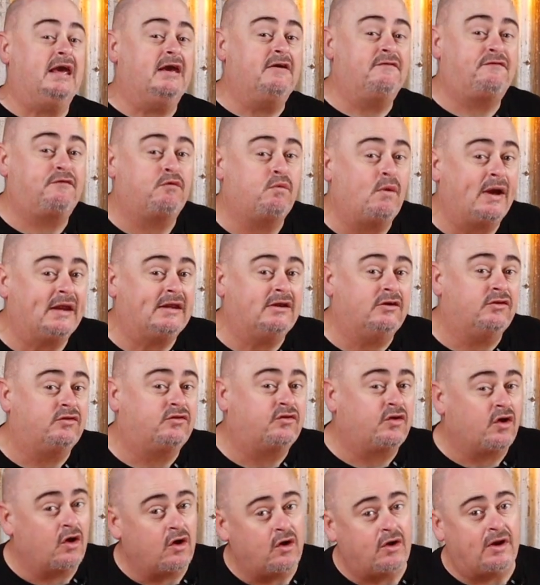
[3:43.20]
If when you
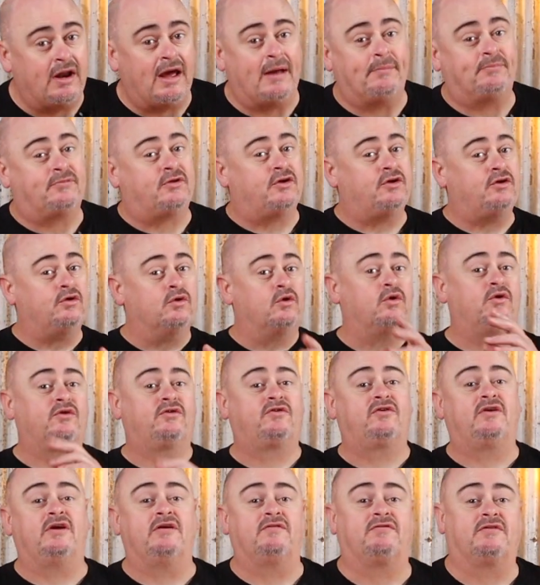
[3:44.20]
turn up to your
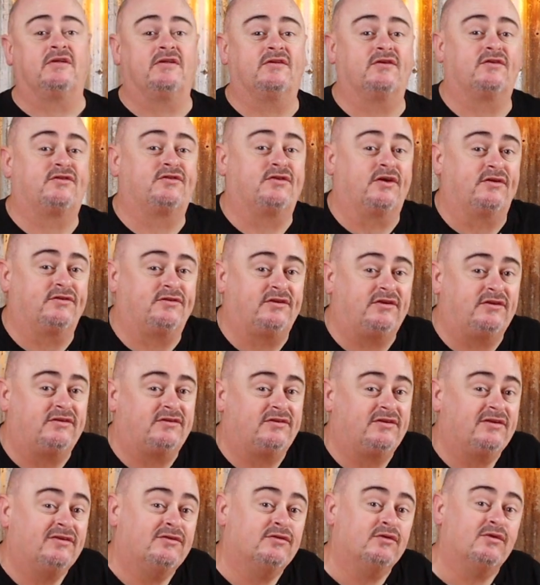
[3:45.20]
shift at the
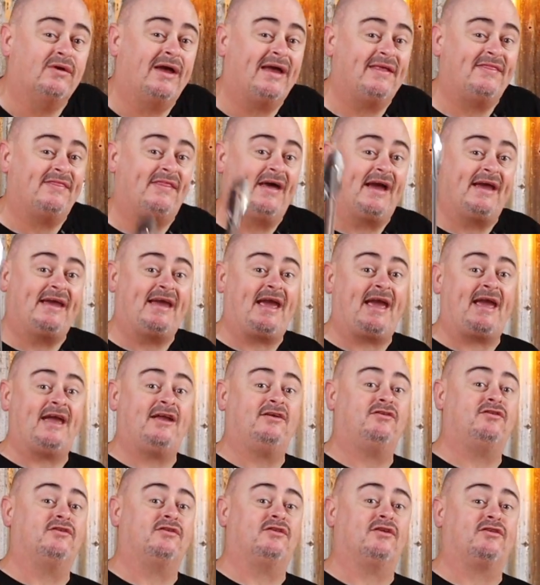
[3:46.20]
sausage sizzle and they
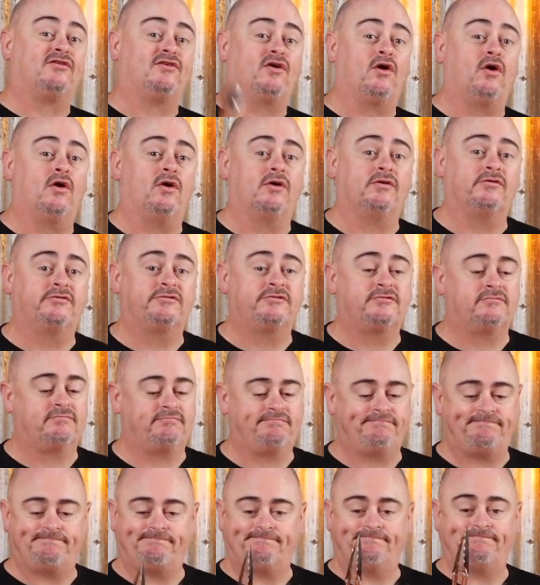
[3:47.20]
hand you the tongs,
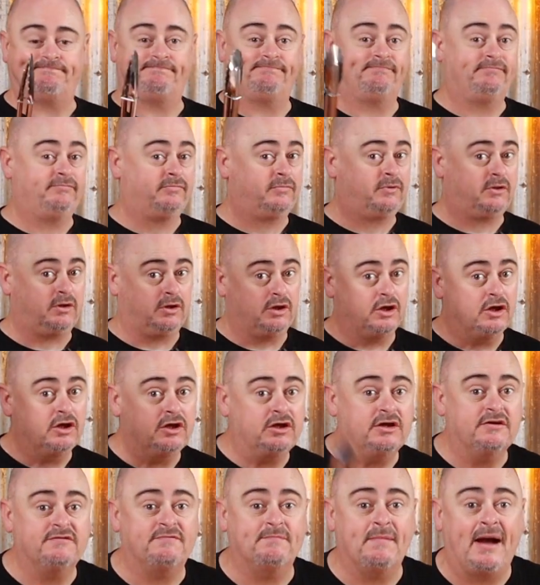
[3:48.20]

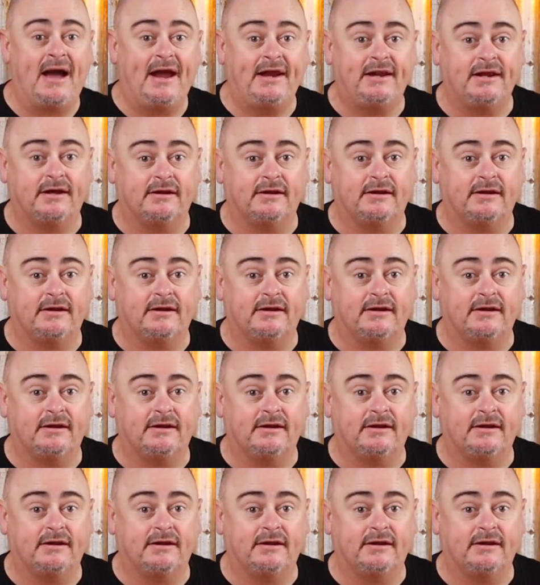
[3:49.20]
you've made